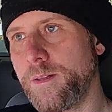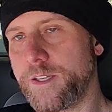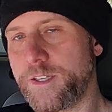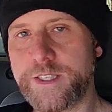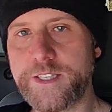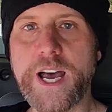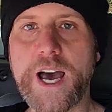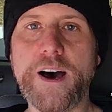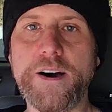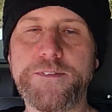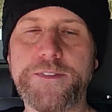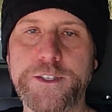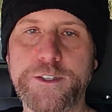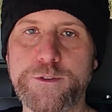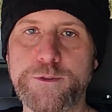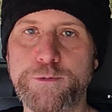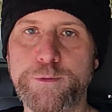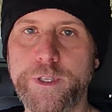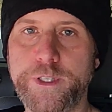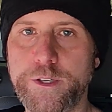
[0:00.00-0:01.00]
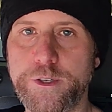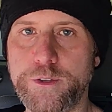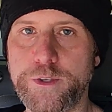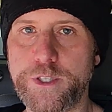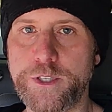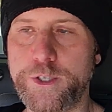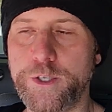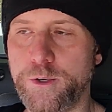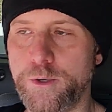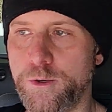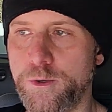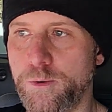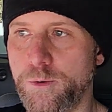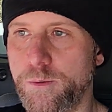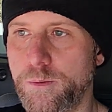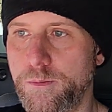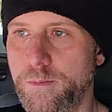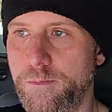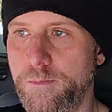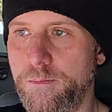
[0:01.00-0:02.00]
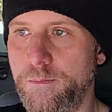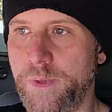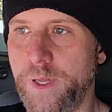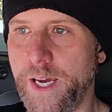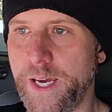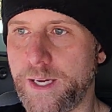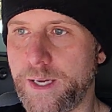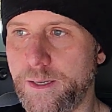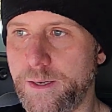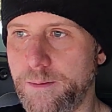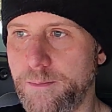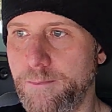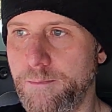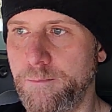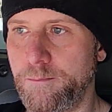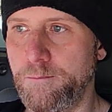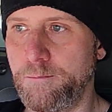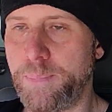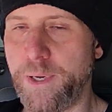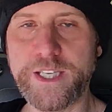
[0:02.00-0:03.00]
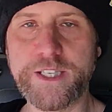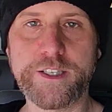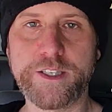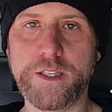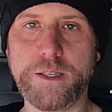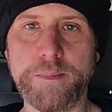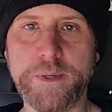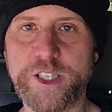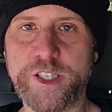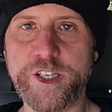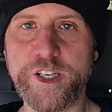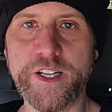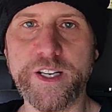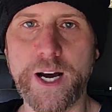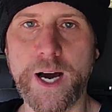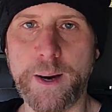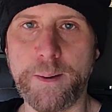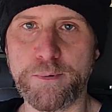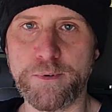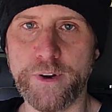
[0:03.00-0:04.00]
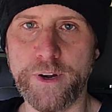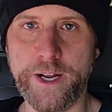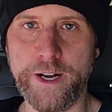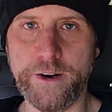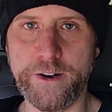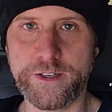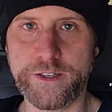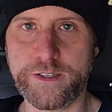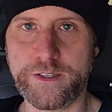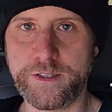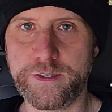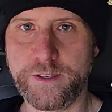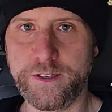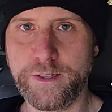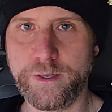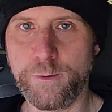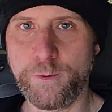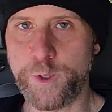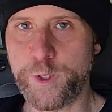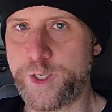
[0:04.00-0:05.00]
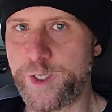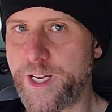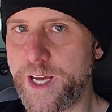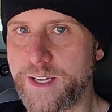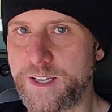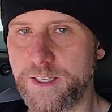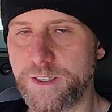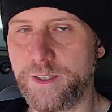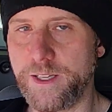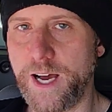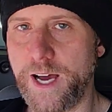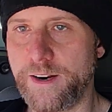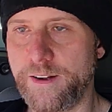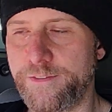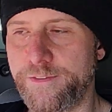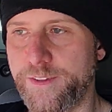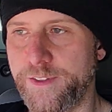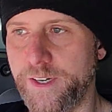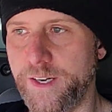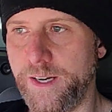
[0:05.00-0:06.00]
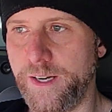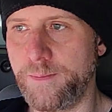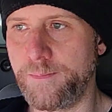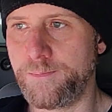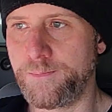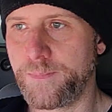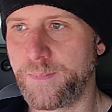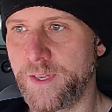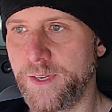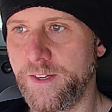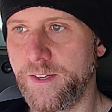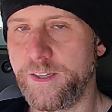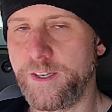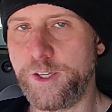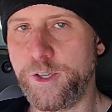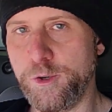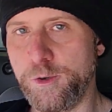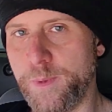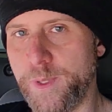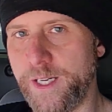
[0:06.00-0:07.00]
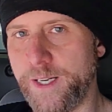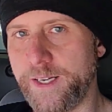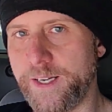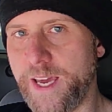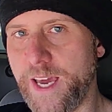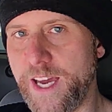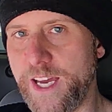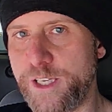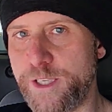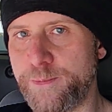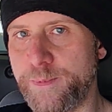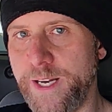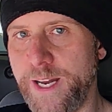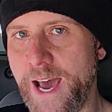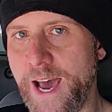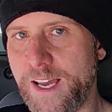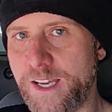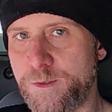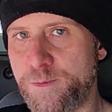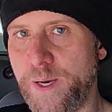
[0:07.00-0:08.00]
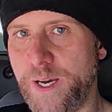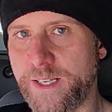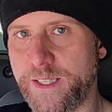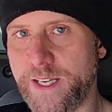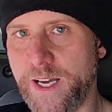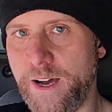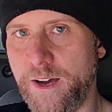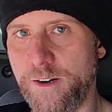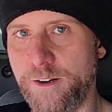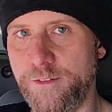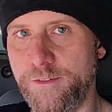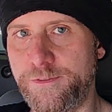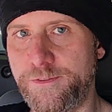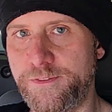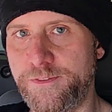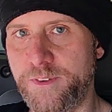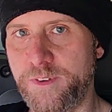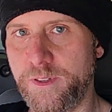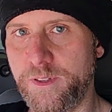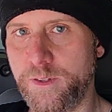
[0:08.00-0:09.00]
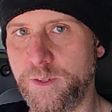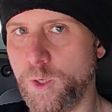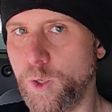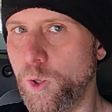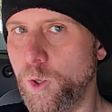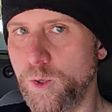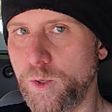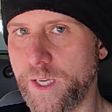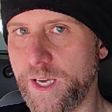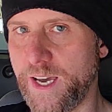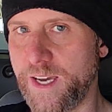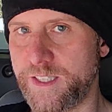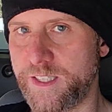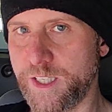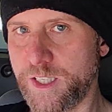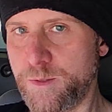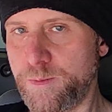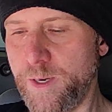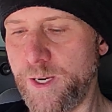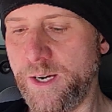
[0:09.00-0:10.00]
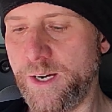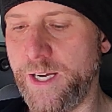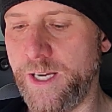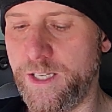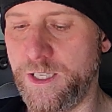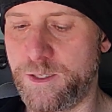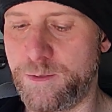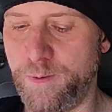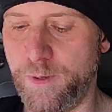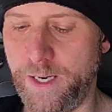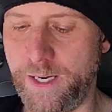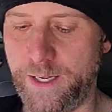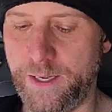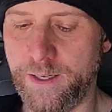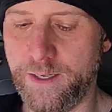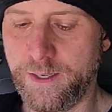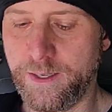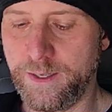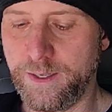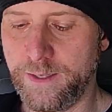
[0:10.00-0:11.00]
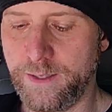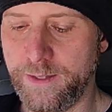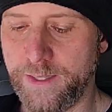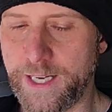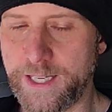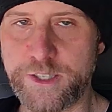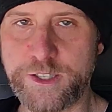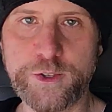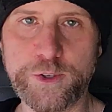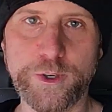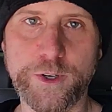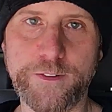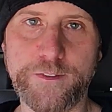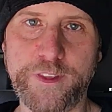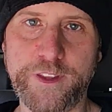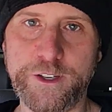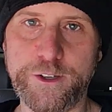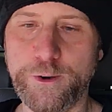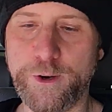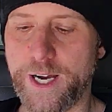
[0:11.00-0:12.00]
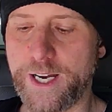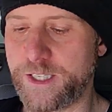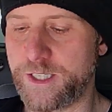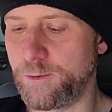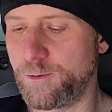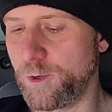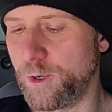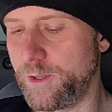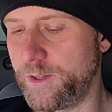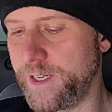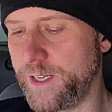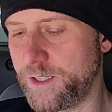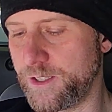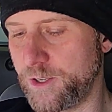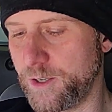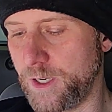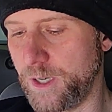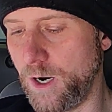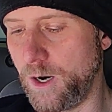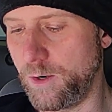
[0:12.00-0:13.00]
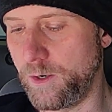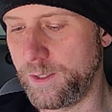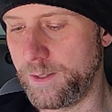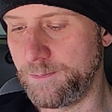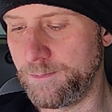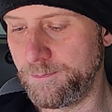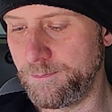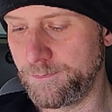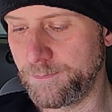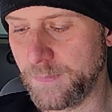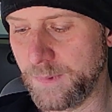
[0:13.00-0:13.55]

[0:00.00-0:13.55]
the staff is reduced to, like, basically machine operators, which takes a lot of the human engagement aspect out of the whole guest experience. But that's sort of the direction where things are going.